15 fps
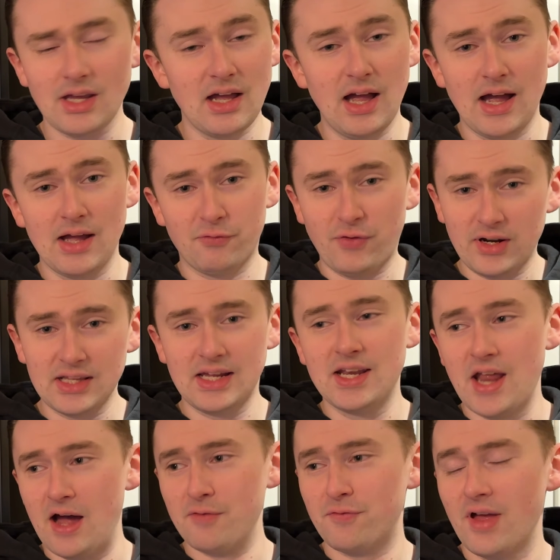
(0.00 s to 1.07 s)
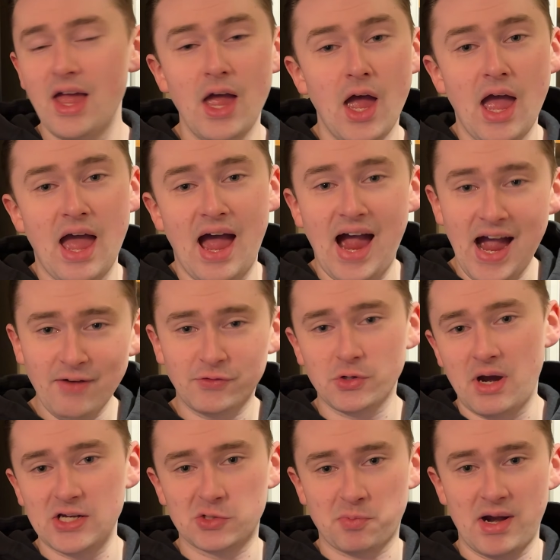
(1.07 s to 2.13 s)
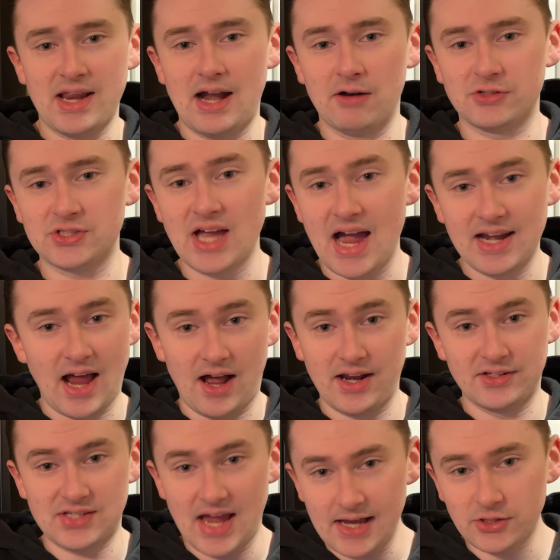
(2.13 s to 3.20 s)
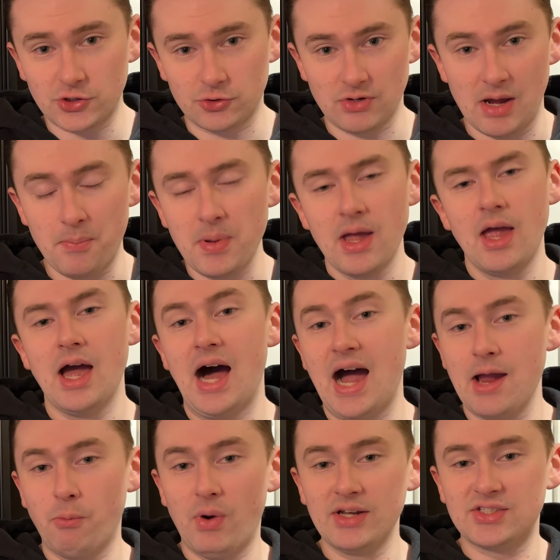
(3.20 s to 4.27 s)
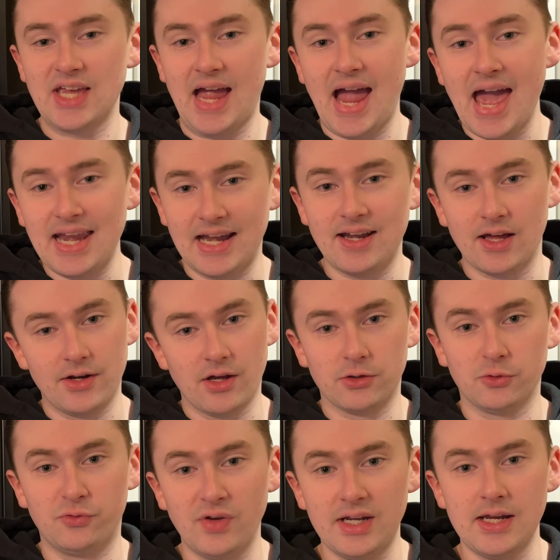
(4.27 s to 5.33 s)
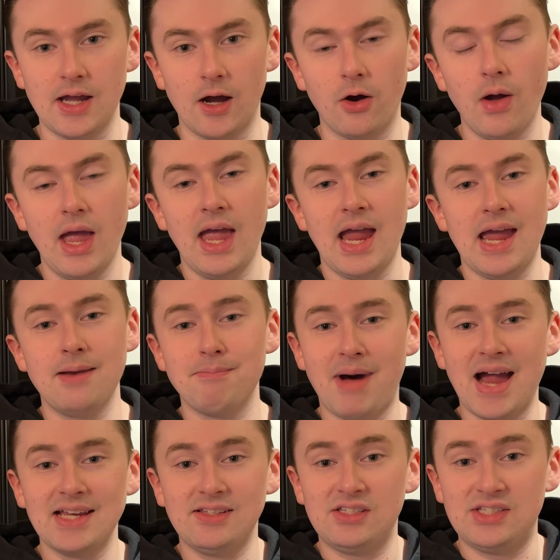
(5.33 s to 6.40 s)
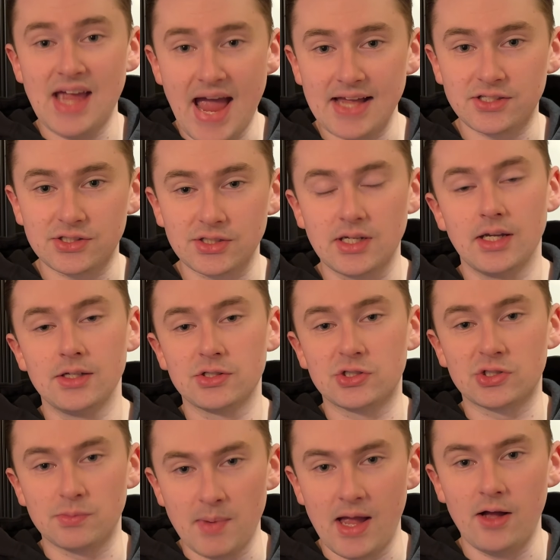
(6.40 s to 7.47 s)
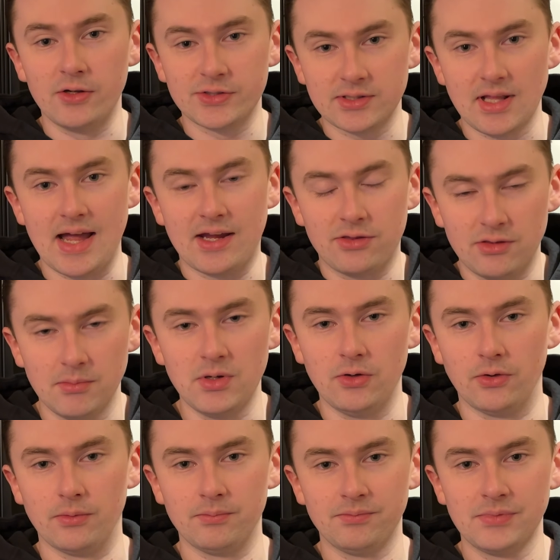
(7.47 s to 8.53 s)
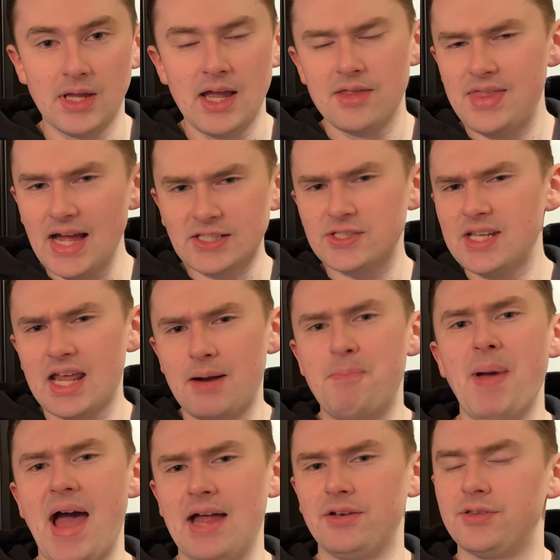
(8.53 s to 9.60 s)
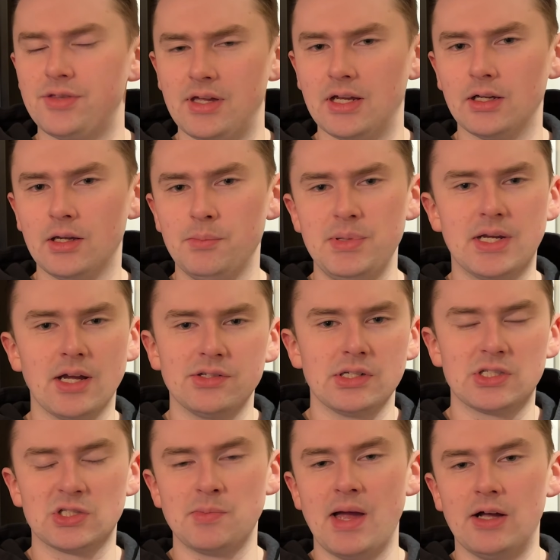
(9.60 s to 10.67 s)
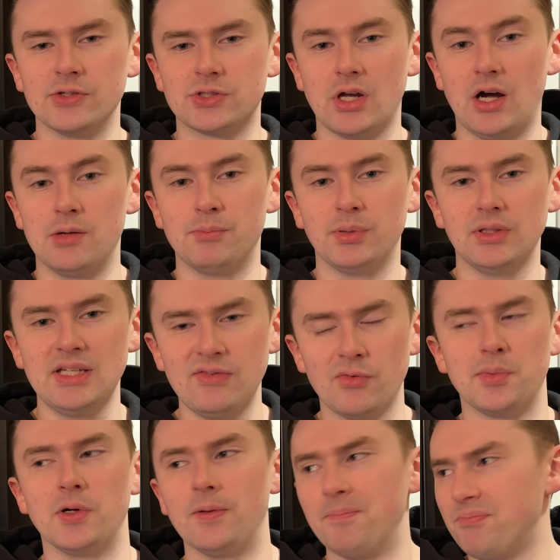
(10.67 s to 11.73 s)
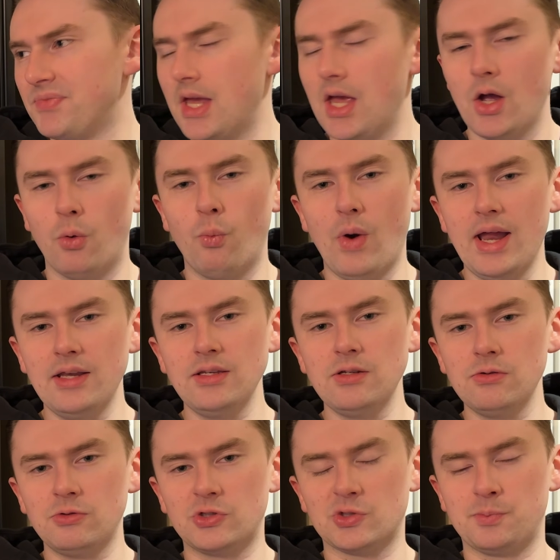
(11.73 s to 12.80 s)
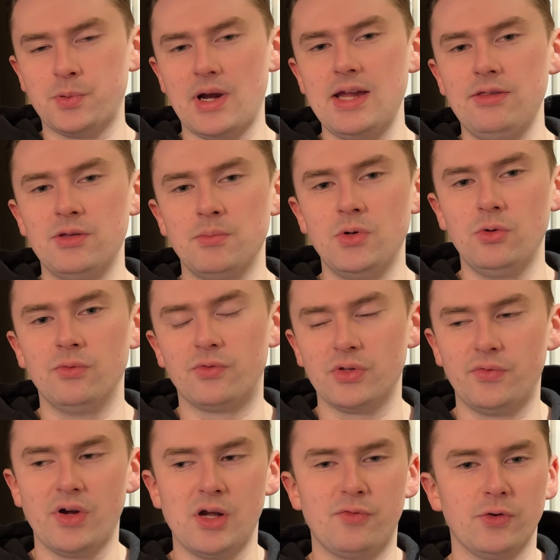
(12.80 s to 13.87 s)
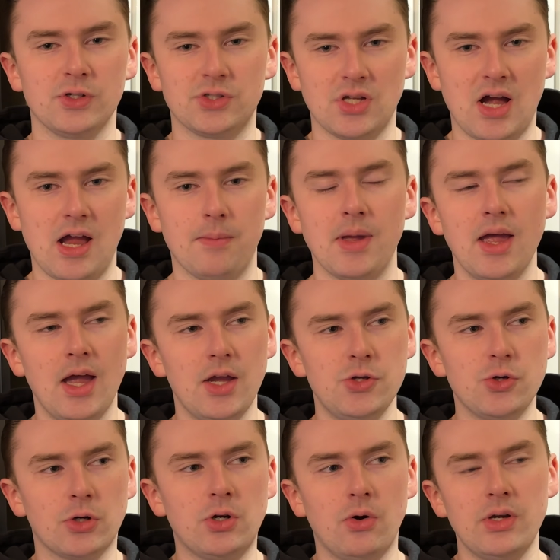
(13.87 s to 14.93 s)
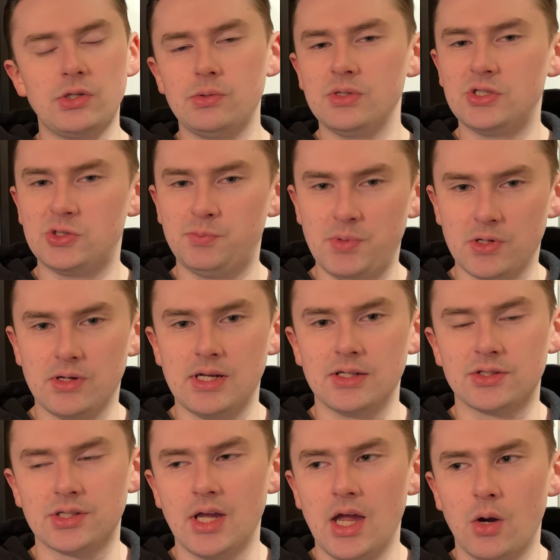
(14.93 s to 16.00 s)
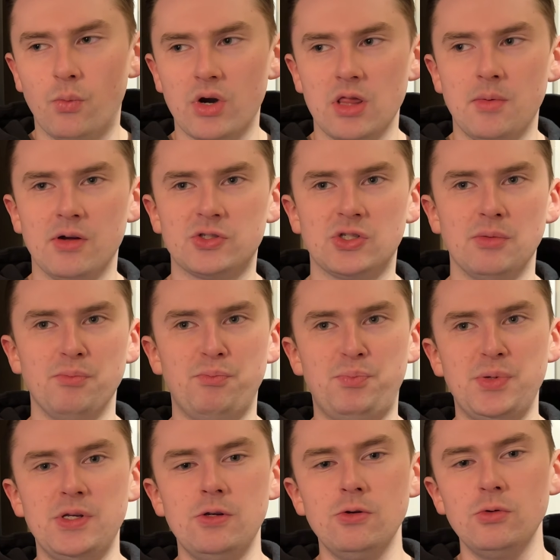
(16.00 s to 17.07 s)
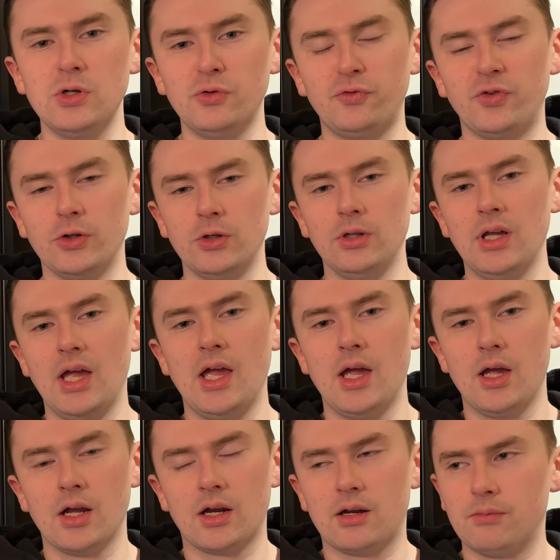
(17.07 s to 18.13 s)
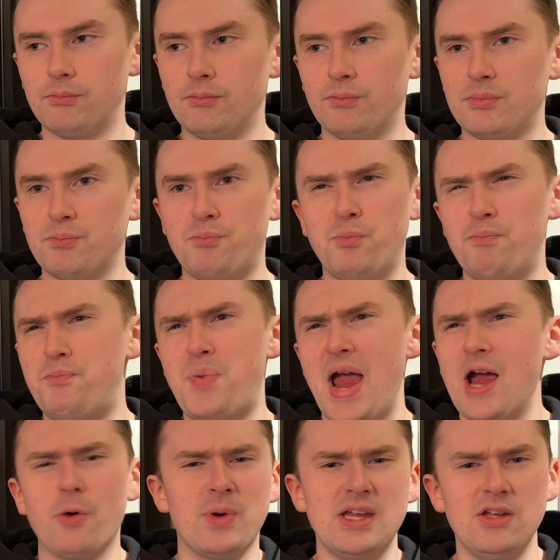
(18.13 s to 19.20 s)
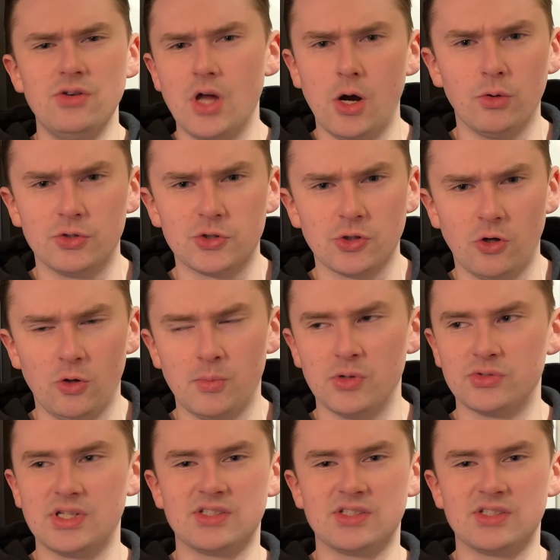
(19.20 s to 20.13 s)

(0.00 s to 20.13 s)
Funnily enough, after I sprayed it outside on a test strip, I went to edit another video and my desk smells like the Moon. That's not a bad thing because it smells unbelievable. When you spray the Moon for the very first time, you're going to experience one of the most beautiful berry notes almost.